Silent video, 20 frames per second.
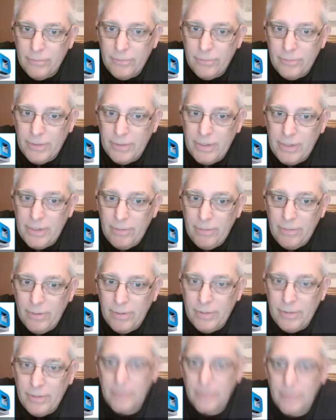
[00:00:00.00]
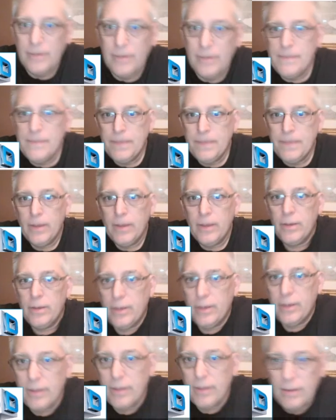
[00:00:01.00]
in here. We're going
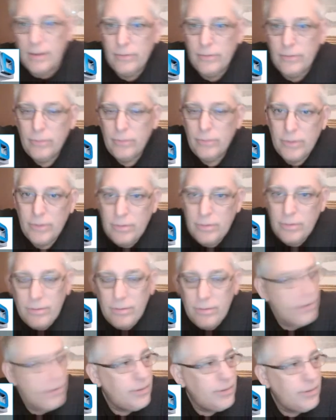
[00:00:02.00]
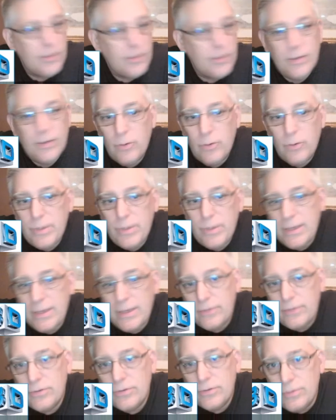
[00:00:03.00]
to do a tutorial on OBS
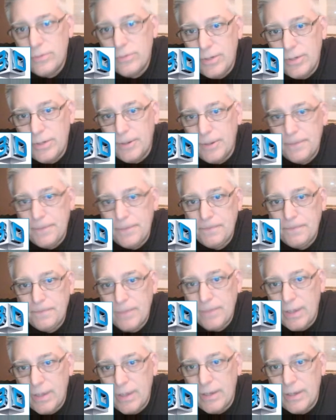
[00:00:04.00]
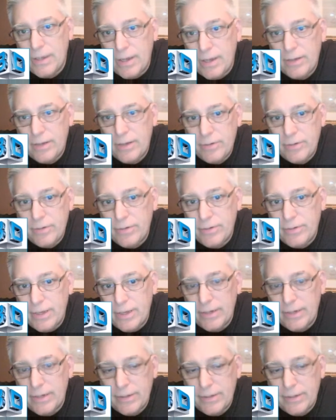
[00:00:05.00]
Studio and how to create a
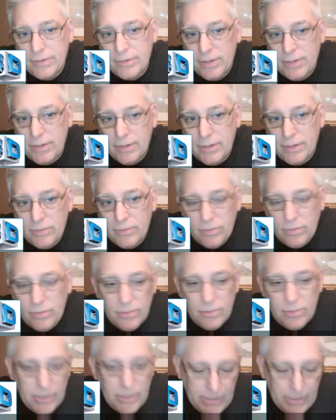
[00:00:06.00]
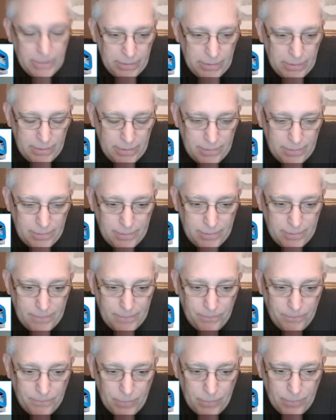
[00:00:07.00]
scene. So
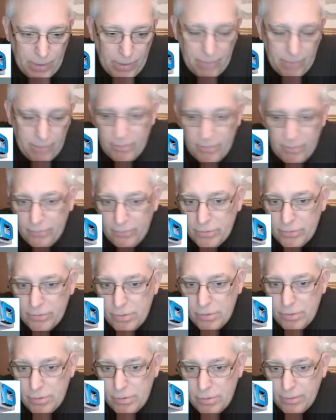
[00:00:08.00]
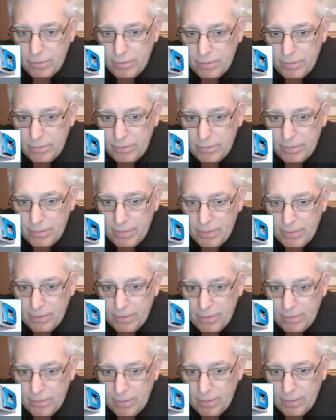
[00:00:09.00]
I have my first tutorial up there
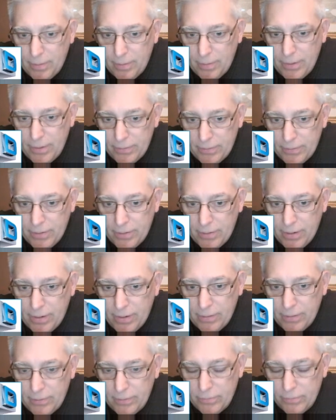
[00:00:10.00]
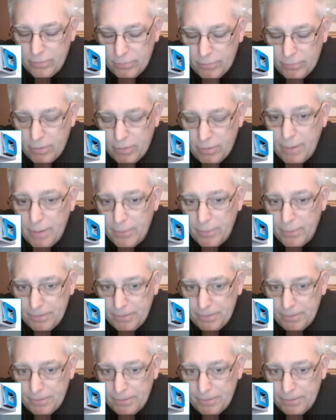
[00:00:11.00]
about the subscribe button.